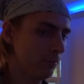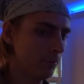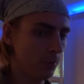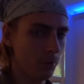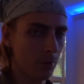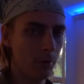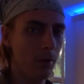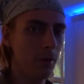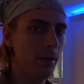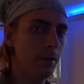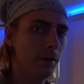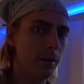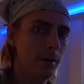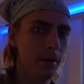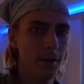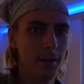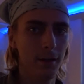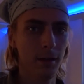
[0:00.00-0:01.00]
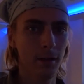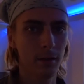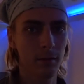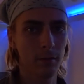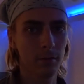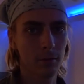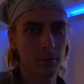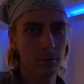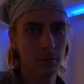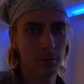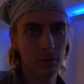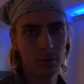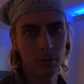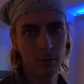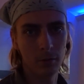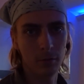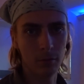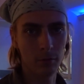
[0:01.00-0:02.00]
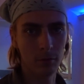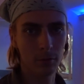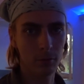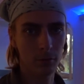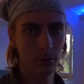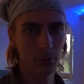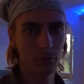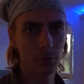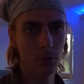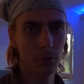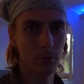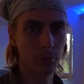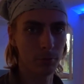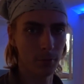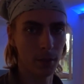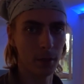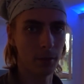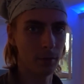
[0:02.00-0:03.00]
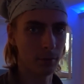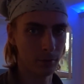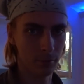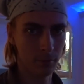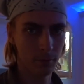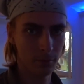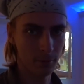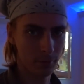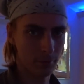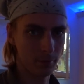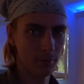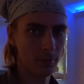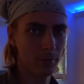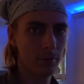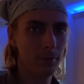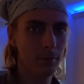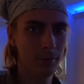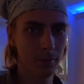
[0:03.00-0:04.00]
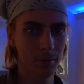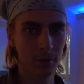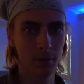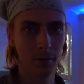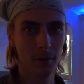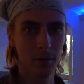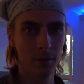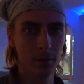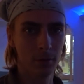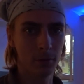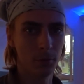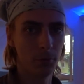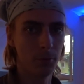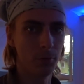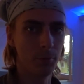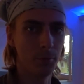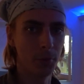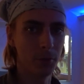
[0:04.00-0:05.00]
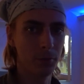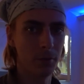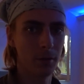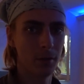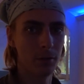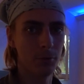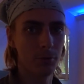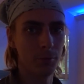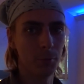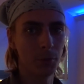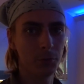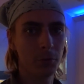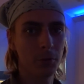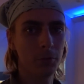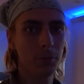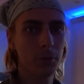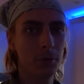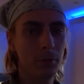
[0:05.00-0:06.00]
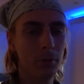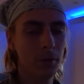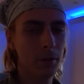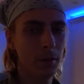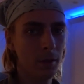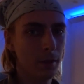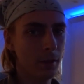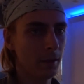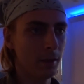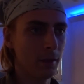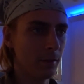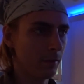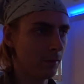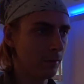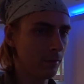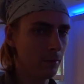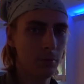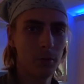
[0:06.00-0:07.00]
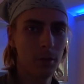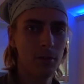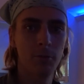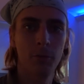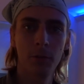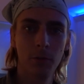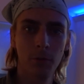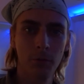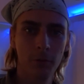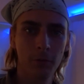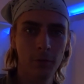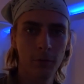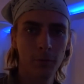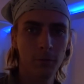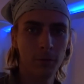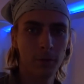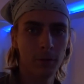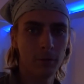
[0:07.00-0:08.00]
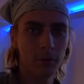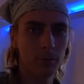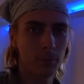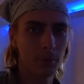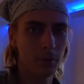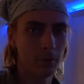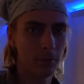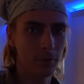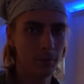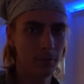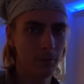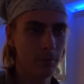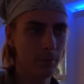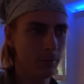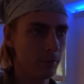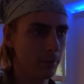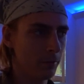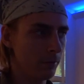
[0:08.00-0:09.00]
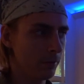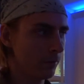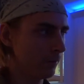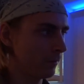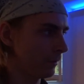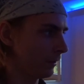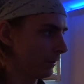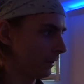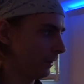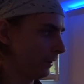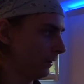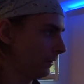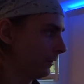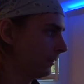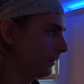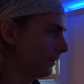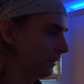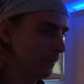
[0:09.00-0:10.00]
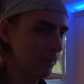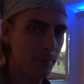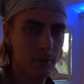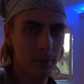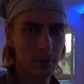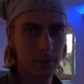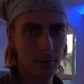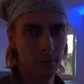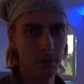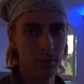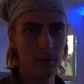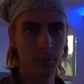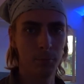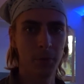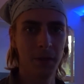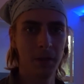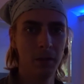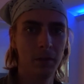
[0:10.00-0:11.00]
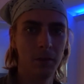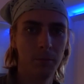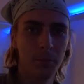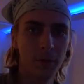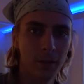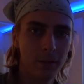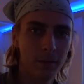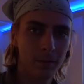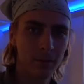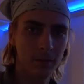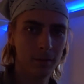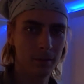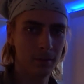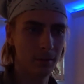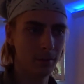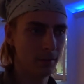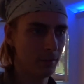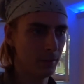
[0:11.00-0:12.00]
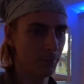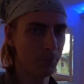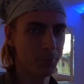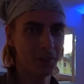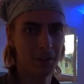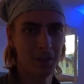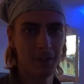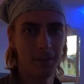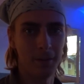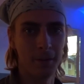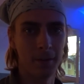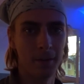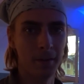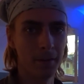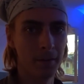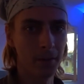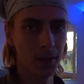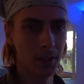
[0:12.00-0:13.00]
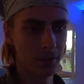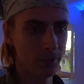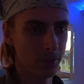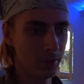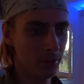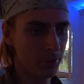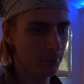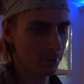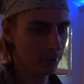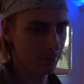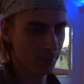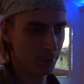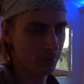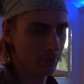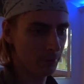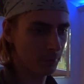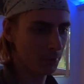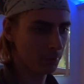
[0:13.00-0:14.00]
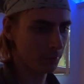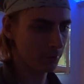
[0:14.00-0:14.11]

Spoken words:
earlier I had this controlled via remote control, and you never use these things because it's a pain in the butt, let me tell you. You have this one remote